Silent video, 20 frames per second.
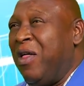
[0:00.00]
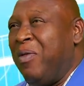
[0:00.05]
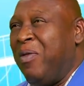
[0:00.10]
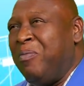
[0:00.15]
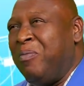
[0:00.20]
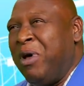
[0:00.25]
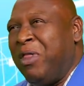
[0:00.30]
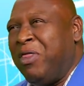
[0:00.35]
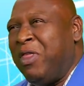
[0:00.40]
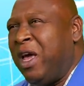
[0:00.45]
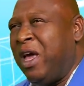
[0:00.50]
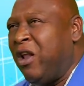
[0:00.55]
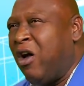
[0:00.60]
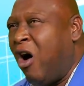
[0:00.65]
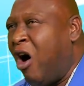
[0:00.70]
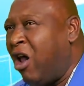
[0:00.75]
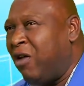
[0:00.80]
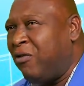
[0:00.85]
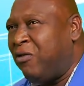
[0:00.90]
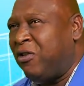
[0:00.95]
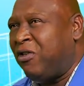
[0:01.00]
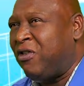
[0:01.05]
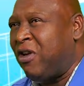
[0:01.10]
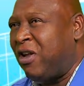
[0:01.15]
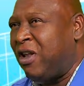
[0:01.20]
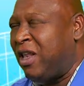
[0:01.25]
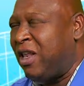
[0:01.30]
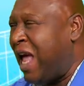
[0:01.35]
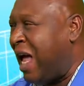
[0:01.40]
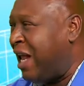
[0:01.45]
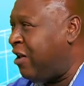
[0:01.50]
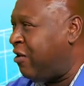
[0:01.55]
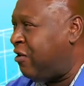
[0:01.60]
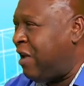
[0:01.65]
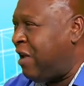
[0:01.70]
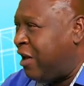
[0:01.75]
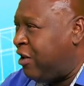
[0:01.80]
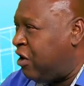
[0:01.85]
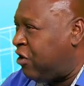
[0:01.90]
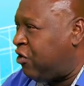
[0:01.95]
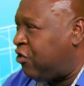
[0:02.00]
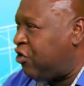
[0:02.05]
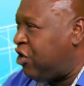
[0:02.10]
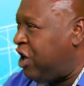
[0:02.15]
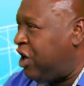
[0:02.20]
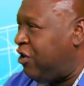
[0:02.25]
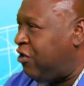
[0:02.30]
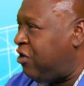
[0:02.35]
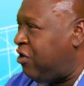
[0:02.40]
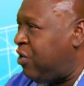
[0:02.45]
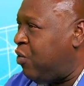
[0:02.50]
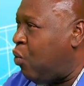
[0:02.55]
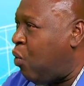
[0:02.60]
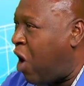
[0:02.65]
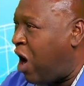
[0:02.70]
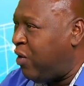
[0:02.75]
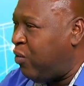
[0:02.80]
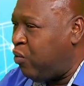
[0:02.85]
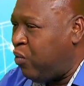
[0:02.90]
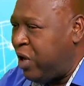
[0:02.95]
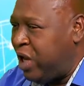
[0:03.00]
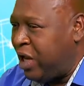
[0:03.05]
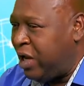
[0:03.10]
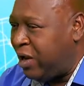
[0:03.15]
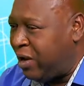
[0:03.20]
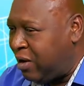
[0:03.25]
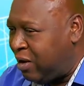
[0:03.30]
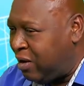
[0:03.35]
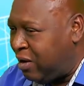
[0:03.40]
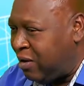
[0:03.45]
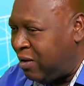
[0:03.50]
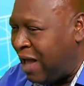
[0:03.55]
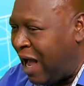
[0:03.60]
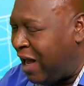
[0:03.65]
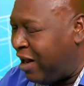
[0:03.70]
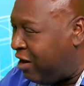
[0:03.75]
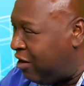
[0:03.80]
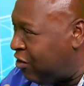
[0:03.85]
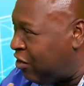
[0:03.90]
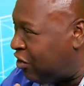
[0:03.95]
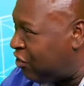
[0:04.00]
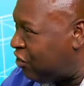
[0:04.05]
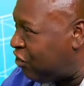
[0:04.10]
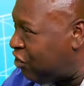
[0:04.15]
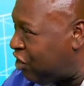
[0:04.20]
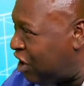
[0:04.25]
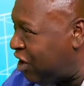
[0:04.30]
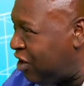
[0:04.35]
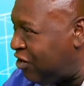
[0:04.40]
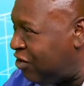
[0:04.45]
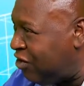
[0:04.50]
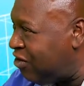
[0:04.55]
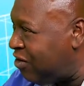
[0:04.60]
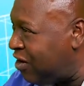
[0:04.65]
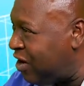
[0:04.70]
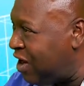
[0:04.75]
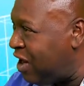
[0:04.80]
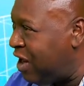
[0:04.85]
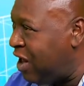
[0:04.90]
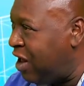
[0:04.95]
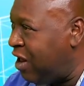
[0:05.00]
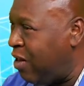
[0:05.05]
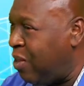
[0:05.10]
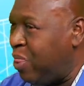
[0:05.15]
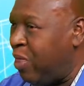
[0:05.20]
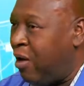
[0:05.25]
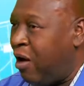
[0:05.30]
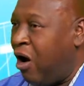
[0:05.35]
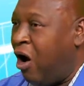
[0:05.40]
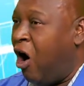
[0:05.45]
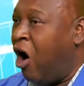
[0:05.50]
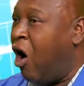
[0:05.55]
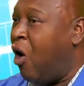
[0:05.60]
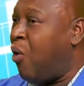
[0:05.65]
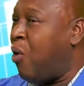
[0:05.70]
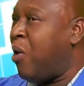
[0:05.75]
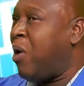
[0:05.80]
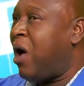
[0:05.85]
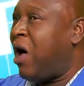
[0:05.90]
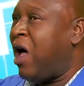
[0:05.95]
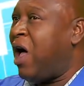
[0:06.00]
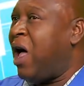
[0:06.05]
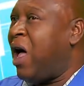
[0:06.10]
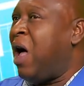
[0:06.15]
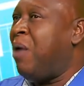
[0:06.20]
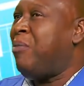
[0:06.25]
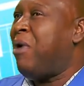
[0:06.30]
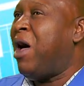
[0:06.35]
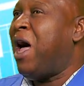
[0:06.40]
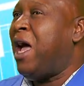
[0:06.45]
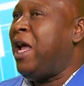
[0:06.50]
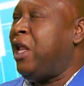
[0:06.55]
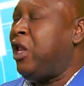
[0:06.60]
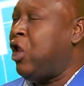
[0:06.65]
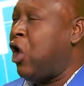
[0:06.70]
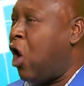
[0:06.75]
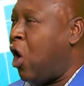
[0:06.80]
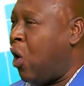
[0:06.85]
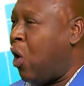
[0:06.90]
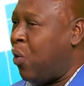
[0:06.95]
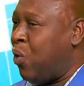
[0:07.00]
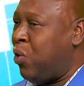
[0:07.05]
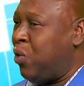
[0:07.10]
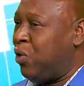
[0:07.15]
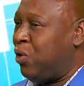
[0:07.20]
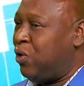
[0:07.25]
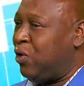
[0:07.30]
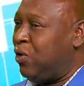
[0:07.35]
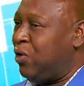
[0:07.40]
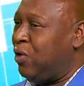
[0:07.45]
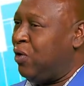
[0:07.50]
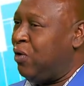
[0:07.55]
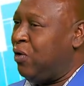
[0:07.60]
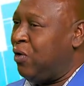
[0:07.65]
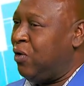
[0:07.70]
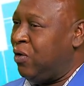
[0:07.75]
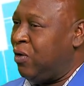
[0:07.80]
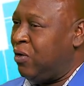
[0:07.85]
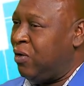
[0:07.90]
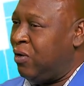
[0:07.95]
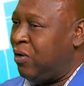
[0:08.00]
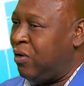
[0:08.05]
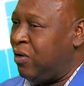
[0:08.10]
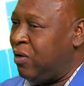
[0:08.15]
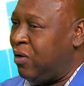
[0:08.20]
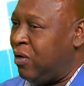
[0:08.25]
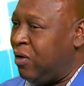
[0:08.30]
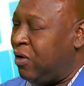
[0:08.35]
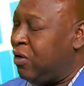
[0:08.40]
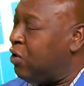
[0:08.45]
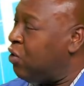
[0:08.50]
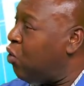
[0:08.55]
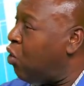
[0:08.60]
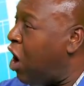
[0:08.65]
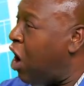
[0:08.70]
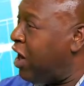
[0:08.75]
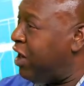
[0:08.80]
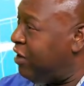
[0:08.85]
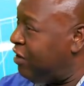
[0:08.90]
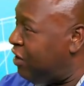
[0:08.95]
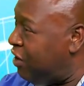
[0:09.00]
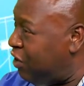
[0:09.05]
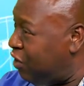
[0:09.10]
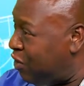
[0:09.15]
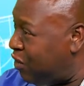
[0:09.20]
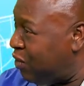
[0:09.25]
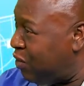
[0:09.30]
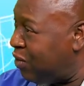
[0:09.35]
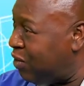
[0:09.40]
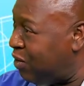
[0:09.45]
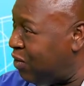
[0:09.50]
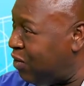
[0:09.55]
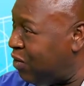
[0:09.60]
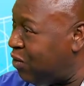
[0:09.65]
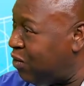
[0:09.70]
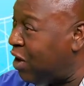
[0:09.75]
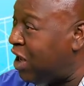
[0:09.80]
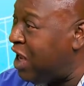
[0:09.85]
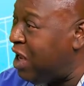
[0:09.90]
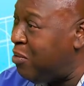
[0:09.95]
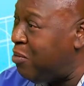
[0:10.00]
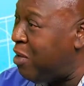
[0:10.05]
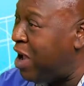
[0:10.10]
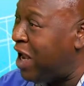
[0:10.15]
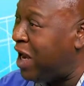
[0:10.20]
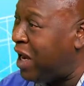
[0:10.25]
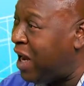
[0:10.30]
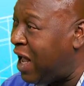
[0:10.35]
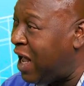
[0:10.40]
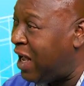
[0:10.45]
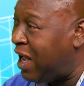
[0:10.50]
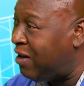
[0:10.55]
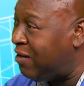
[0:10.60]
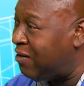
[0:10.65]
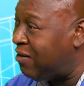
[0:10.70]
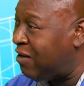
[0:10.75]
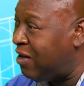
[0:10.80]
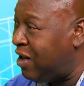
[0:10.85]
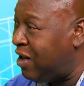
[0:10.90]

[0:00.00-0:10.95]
But then all of a sudden, that just changed in 1 week. That just changed. How am I now to continue to keep my clients?